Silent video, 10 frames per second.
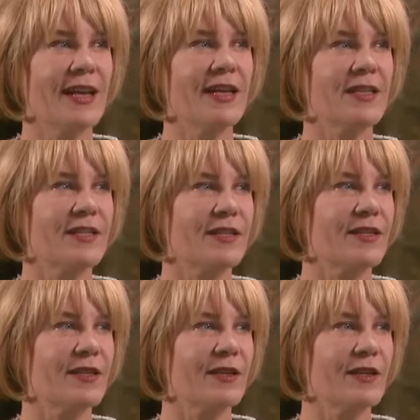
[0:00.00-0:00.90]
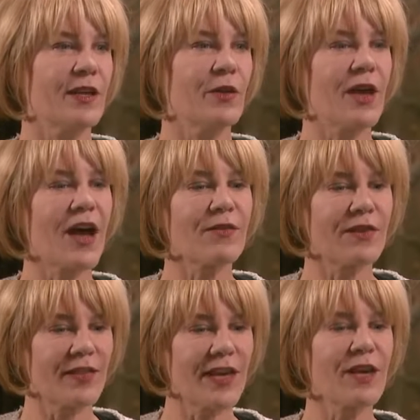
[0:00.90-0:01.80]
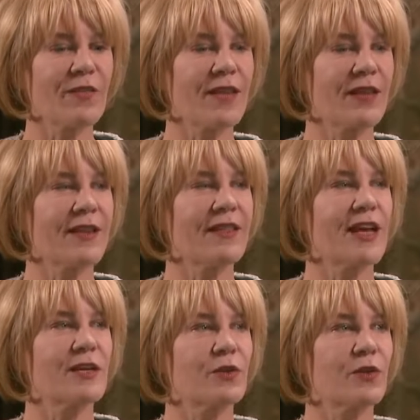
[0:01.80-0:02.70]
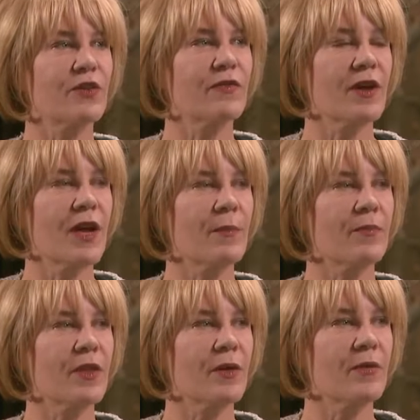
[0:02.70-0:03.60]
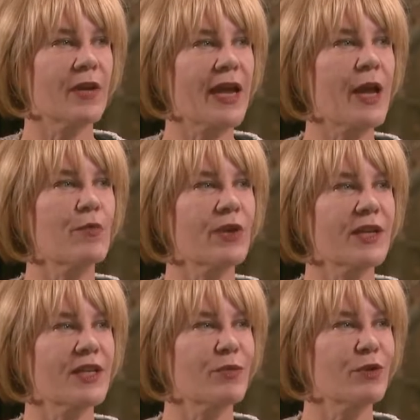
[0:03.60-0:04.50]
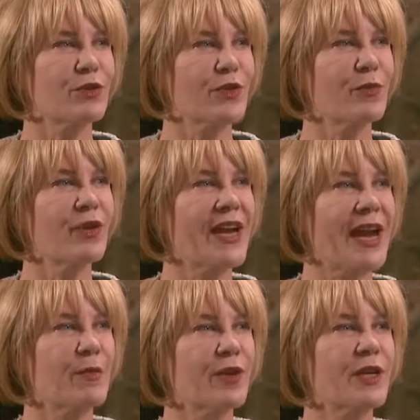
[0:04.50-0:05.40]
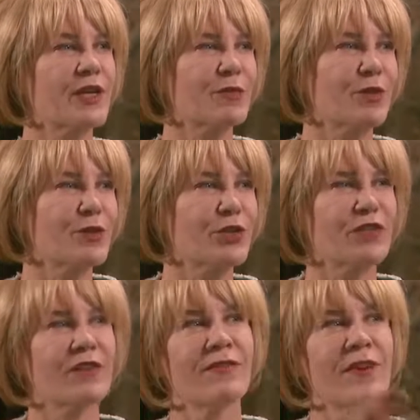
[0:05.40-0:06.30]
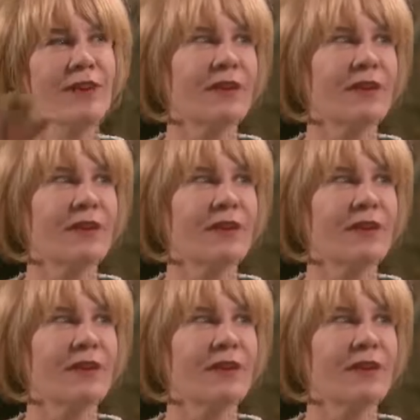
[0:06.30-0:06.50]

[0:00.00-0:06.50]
It's, you have to think of it like that sort of that Cambrian explosion, the pre-Cambrian explosion of